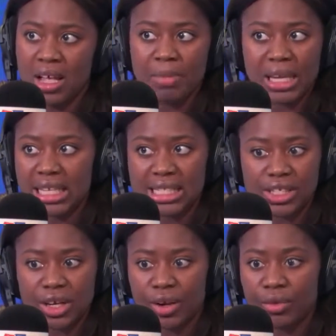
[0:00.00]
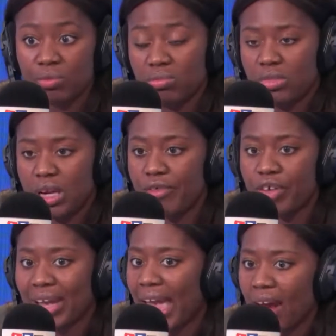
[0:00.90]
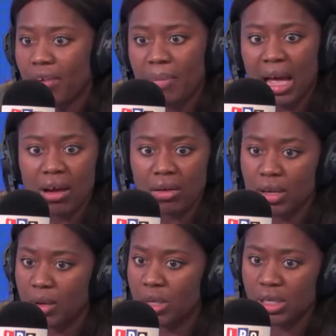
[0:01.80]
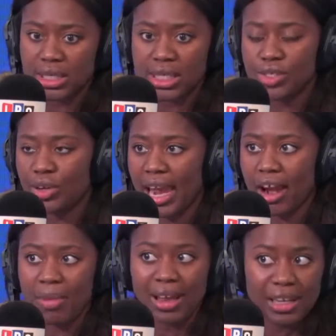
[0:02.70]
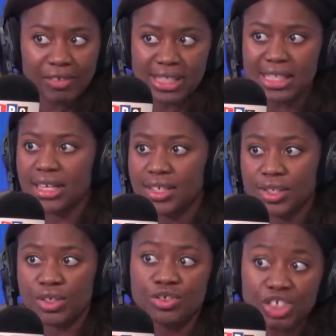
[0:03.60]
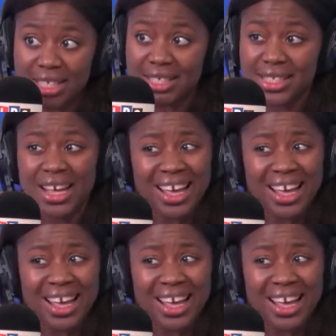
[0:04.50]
Because, if you care about communities, you care about living standards, social justice,